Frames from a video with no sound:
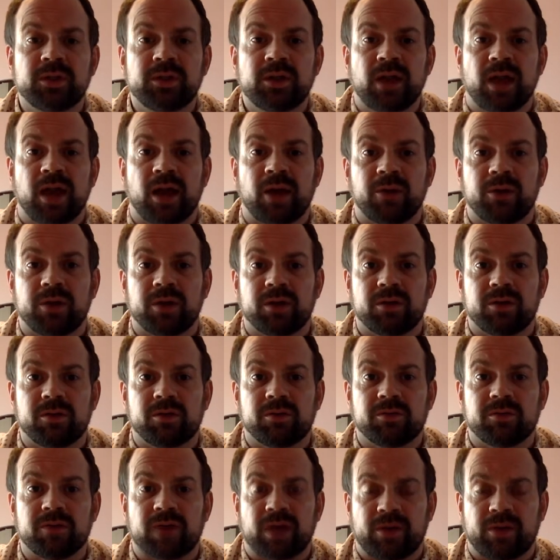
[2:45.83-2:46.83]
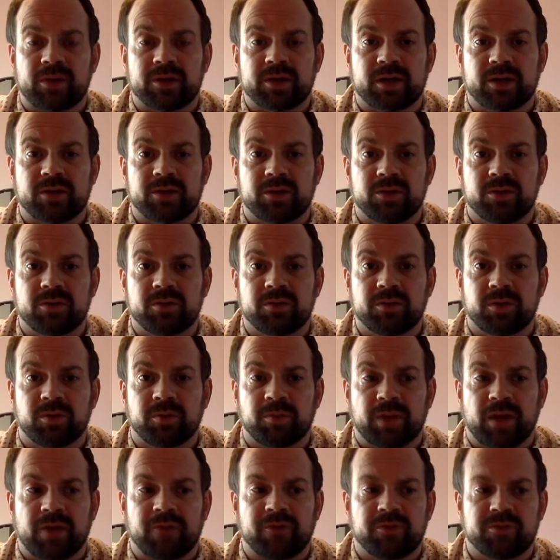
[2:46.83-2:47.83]
how you narrow down your
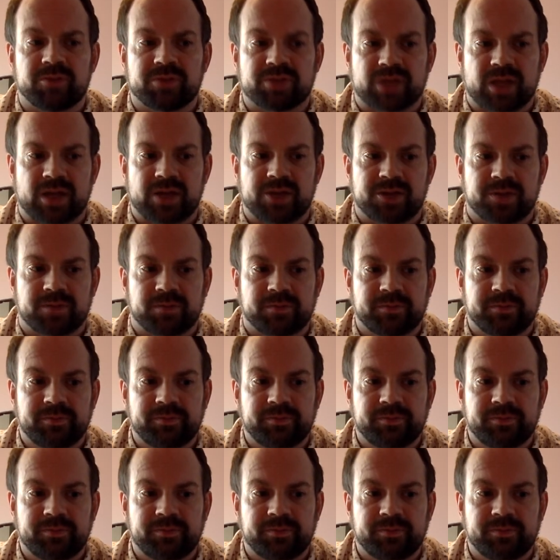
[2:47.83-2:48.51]
platform selection.